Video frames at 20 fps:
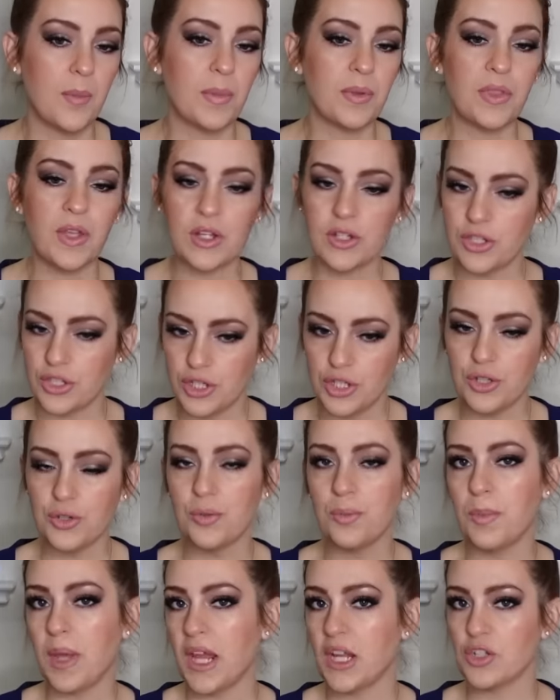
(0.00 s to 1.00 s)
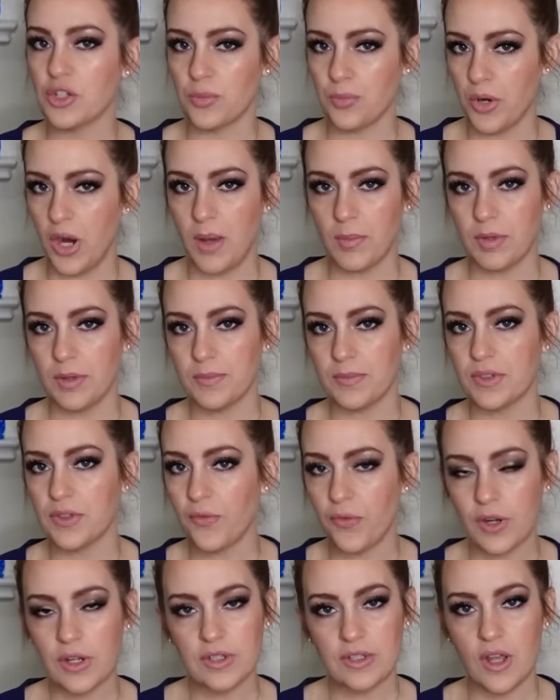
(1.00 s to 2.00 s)
But there's two major problems.
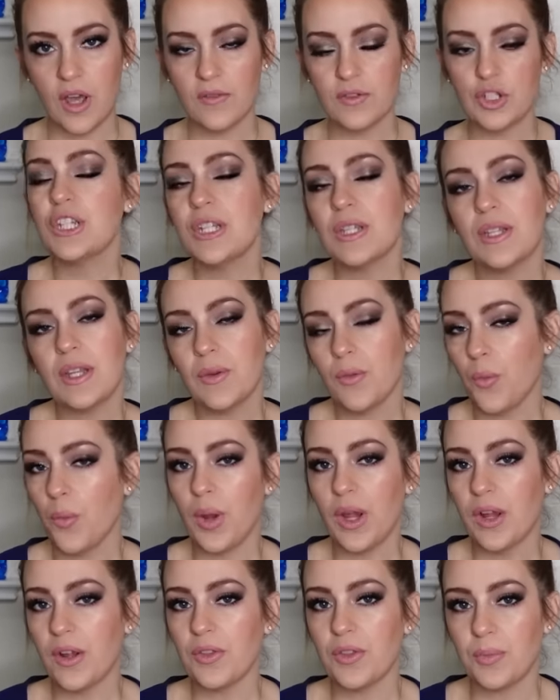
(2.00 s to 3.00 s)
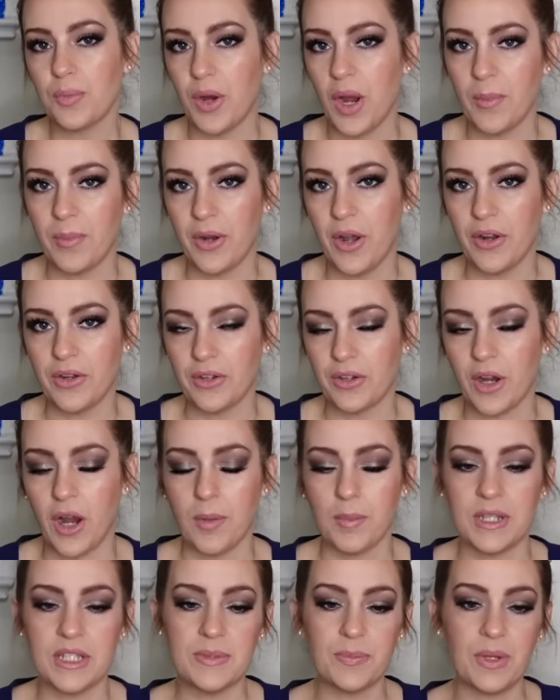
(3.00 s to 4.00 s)
First off, she didn't wear the proper
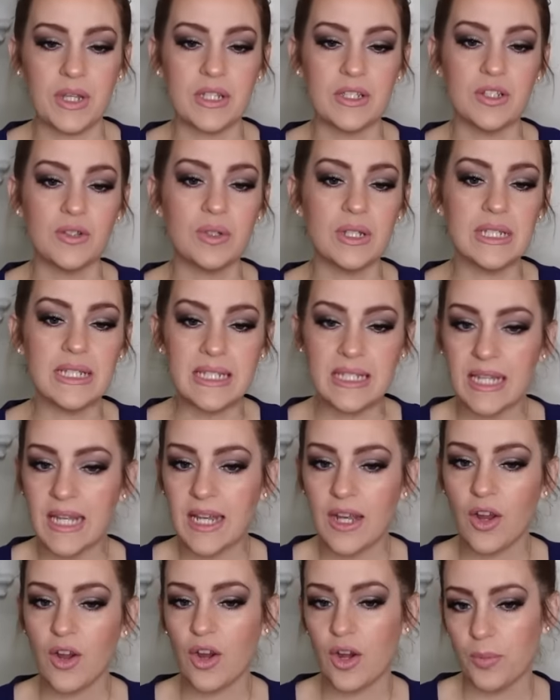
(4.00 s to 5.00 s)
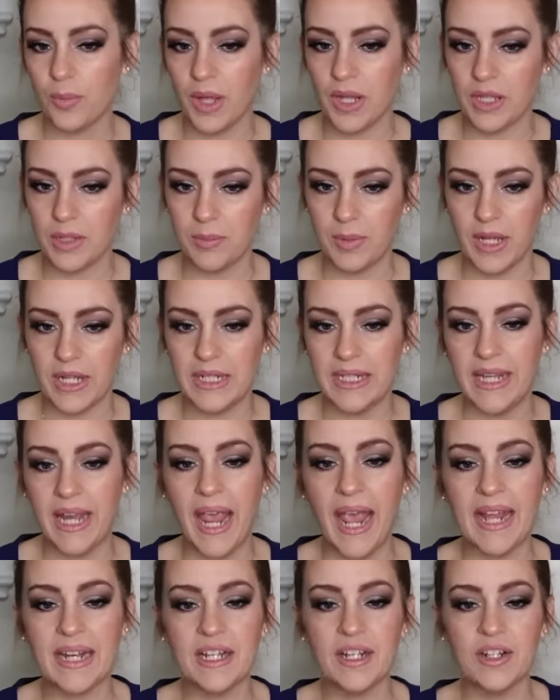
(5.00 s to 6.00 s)
undergarments because you can see her belly button, and